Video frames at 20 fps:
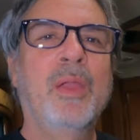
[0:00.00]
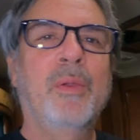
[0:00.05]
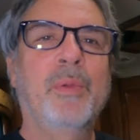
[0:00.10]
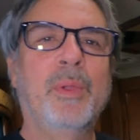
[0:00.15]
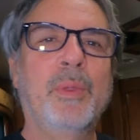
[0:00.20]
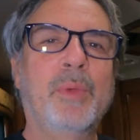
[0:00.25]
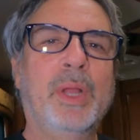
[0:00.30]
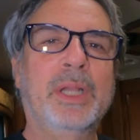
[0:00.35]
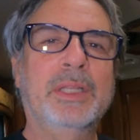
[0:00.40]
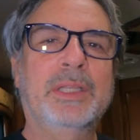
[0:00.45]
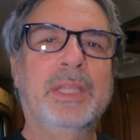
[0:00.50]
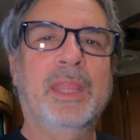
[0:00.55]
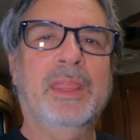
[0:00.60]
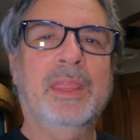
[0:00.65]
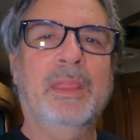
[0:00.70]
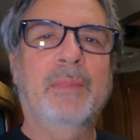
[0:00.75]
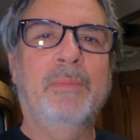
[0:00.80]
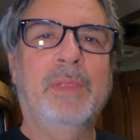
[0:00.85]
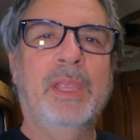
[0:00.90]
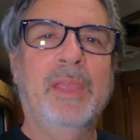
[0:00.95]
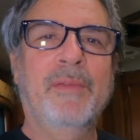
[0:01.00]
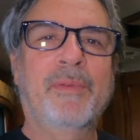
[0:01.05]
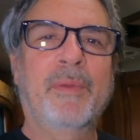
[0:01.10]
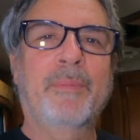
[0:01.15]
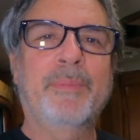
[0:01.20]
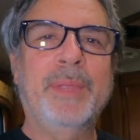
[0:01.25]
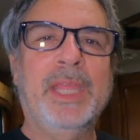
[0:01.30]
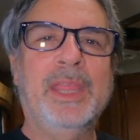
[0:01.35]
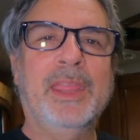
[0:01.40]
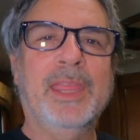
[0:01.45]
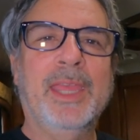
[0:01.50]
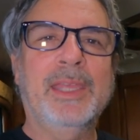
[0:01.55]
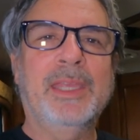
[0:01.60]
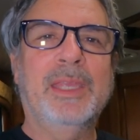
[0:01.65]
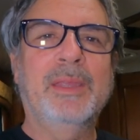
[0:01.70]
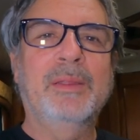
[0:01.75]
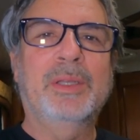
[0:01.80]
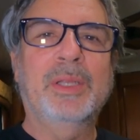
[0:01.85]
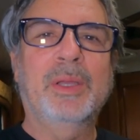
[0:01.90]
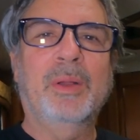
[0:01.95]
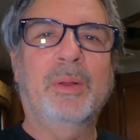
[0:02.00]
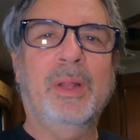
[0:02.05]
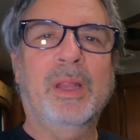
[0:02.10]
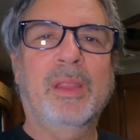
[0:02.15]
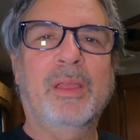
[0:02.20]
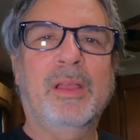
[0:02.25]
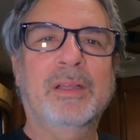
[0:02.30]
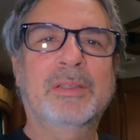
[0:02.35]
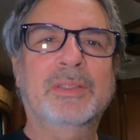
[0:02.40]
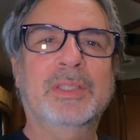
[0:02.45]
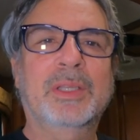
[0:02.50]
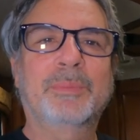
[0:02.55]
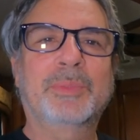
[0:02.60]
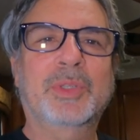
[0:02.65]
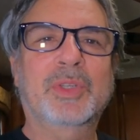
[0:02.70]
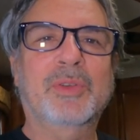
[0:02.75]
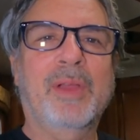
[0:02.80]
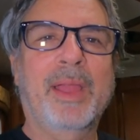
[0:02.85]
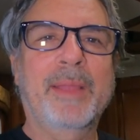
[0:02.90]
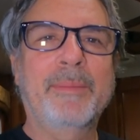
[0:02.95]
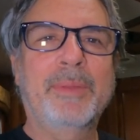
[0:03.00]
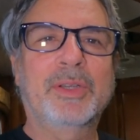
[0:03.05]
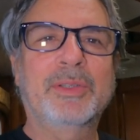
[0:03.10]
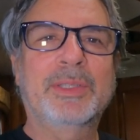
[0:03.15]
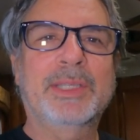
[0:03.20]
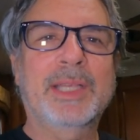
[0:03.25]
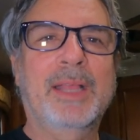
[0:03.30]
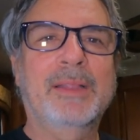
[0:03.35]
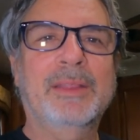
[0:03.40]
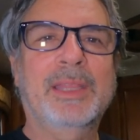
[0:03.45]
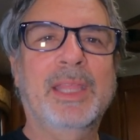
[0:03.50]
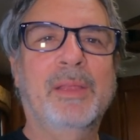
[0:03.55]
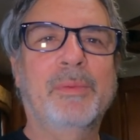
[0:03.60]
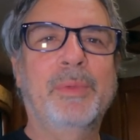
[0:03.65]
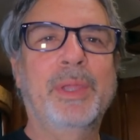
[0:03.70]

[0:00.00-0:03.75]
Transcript: We want to give a big thank you to all our subscribers out there.